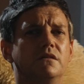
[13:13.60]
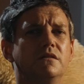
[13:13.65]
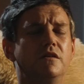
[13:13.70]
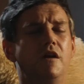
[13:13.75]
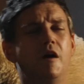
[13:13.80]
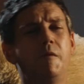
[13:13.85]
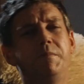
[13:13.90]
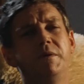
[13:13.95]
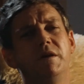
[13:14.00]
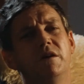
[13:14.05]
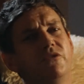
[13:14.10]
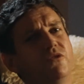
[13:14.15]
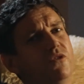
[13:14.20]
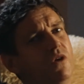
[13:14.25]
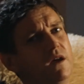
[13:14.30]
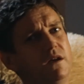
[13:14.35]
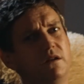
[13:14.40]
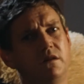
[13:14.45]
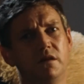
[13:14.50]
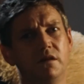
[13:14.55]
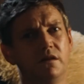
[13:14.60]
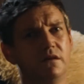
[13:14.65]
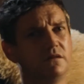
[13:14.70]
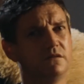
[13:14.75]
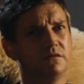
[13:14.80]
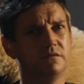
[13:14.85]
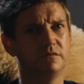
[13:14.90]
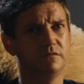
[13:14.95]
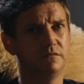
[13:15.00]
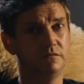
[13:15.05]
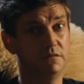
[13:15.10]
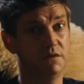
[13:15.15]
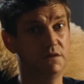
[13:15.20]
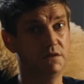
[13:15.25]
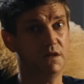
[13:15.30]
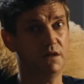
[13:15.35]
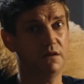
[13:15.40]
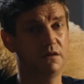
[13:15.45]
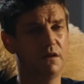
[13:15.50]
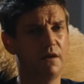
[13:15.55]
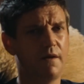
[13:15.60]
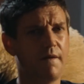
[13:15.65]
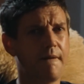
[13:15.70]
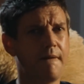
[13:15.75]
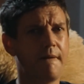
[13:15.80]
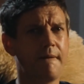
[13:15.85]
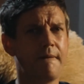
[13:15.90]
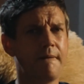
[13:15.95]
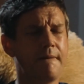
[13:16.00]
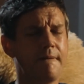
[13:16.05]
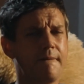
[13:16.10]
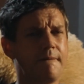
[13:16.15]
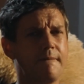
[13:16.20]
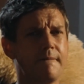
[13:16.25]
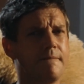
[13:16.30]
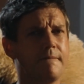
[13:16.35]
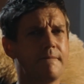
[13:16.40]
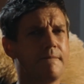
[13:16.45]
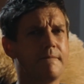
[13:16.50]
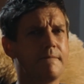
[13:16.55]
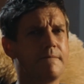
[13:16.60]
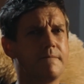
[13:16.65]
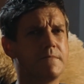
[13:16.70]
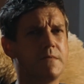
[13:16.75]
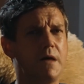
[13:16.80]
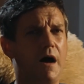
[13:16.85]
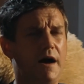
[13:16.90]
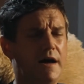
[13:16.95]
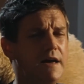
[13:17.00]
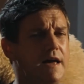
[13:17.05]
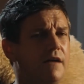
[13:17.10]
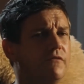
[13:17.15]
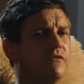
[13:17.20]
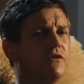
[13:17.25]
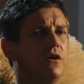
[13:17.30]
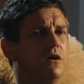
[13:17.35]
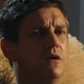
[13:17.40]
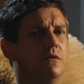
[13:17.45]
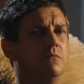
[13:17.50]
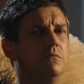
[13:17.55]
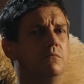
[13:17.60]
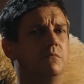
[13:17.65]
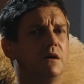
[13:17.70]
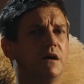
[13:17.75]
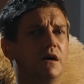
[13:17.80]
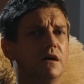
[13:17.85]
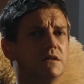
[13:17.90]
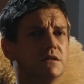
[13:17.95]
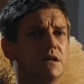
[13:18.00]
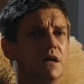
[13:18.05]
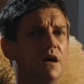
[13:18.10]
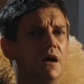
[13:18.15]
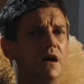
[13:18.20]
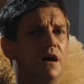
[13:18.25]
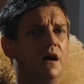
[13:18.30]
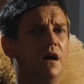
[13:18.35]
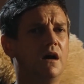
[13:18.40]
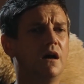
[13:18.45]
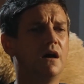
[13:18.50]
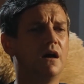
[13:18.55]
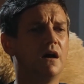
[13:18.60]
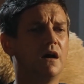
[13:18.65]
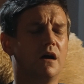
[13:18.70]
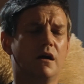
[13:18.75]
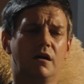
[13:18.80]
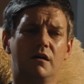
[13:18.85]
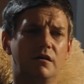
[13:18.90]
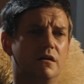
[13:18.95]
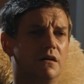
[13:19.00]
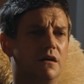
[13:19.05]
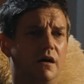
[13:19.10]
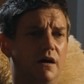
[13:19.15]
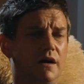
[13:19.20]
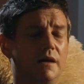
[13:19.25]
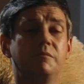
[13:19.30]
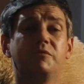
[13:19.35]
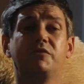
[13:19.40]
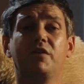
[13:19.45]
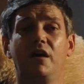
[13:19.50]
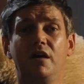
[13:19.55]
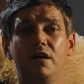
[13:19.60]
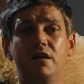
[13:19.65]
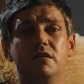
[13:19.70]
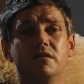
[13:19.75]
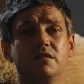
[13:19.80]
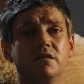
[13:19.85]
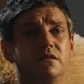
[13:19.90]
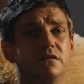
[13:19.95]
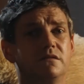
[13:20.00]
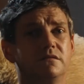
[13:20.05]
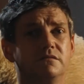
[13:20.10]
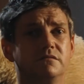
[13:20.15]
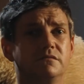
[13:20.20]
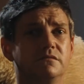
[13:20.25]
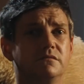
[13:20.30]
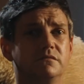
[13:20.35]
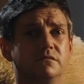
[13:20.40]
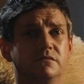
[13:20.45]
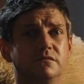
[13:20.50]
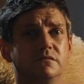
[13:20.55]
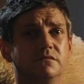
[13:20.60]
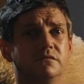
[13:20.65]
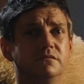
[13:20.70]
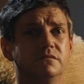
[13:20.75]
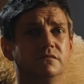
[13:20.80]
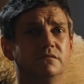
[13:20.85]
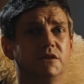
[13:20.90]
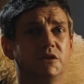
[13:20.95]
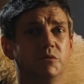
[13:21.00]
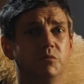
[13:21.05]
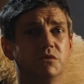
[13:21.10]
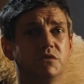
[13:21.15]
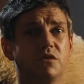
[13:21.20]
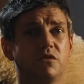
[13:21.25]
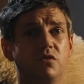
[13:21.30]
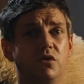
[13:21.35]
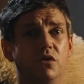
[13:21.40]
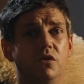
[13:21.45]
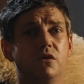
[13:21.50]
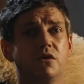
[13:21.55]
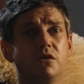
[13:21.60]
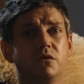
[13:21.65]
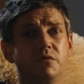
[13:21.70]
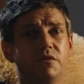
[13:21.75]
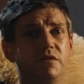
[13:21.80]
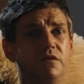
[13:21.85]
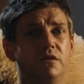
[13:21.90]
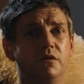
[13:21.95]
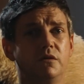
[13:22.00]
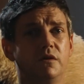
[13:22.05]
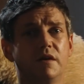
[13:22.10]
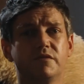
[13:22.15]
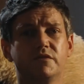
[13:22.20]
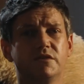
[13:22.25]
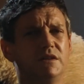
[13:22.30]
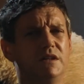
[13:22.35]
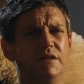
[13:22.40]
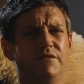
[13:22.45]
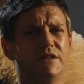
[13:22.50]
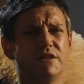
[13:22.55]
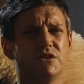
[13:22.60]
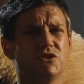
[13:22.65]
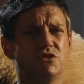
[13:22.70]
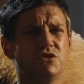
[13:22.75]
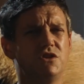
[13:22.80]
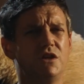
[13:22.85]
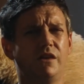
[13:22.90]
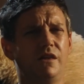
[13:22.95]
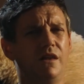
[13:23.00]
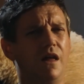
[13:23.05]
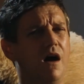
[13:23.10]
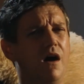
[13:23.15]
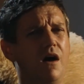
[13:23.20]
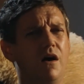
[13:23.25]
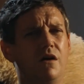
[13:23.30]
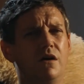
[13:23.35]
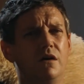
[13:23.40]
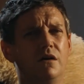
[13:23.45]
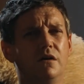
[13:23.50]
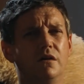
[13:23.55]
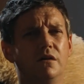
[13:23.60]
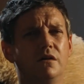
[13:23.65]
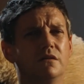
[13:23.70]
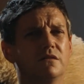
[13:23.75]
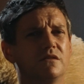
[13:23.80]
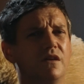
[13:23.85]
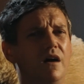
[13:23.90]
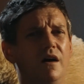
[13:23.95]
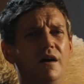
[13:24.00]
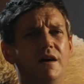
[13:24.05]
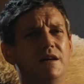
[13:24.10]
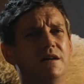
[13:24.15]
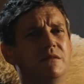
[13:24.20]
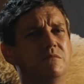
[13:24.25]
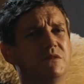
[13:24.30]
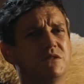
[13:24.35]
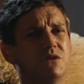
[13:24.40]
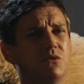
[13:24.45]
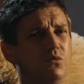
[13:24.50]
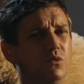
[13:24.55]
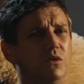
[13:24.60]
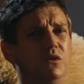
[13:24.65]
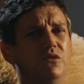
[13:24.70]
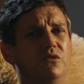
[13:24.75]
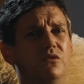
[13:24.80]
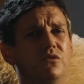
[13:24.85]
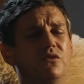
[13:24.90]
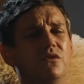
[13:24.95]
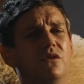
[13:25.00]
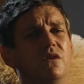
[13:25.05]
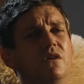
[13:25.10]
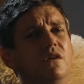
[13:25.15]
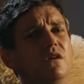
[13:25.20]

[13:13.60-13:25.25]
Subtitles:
"Do not be afraid," he said. "I have come because I am tired, and I want to talk with you after living such a long time as a wolf."